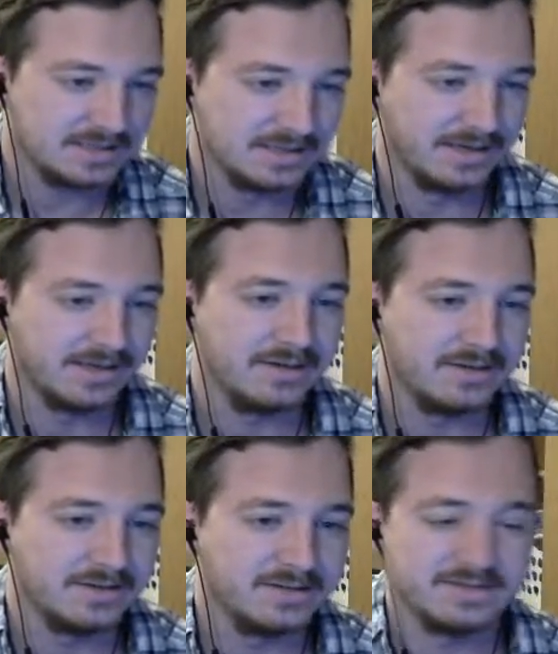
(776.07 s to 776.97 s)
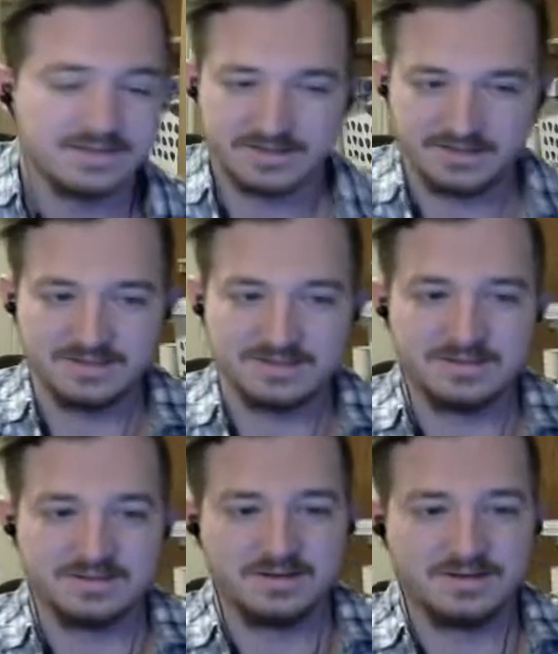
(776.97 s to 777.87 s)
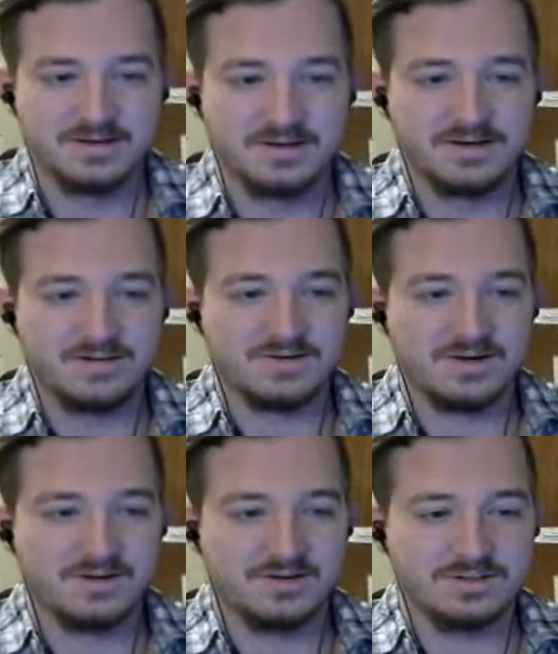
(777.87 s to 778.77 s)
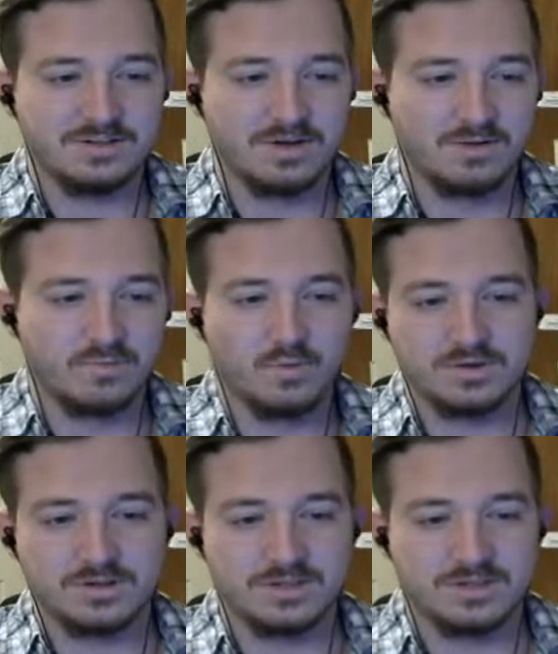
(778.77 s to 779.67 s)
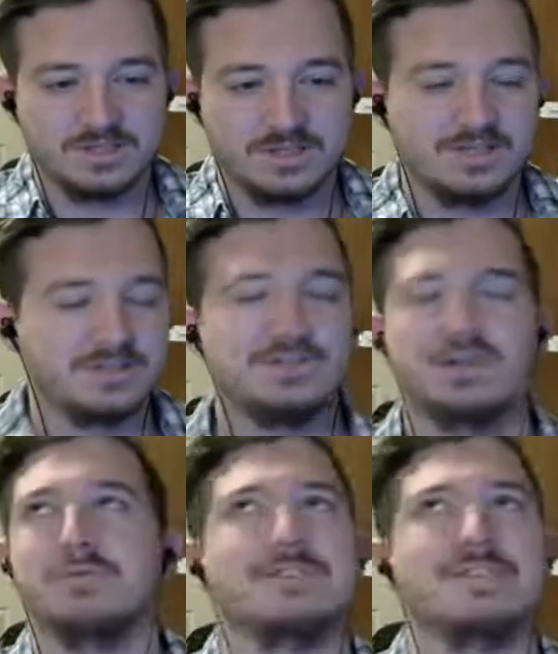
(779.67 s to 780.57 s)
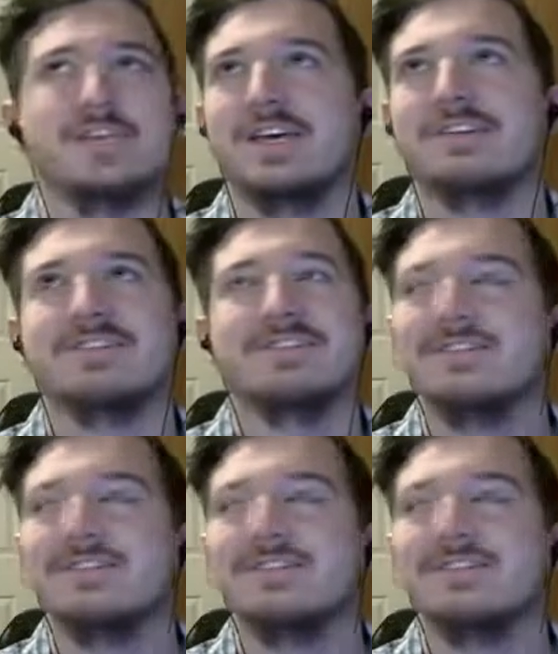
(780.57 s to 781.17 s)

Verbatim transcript: Hey, take it easy. I've gotten a ton of work done today, don't say it.